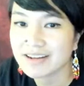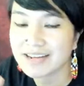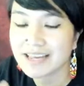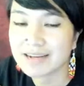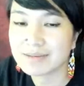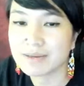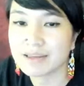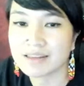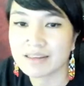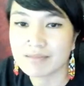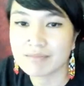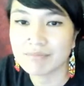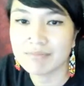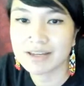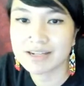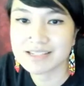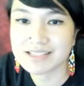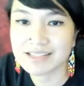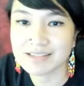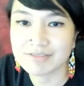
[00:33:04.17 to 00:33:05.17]
I had to be on like
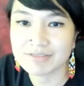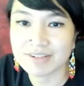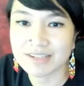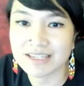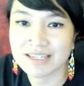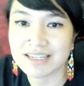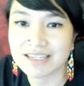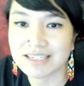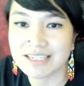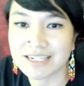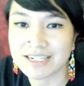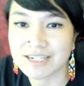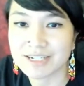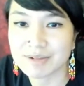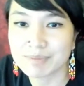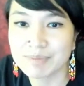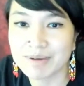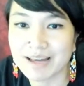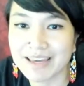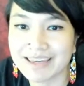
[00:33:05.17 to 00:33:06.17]
medicine for like a
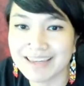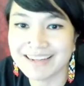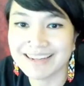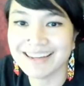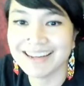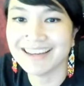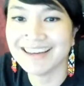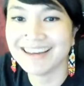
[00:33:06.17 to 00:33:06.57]
year, but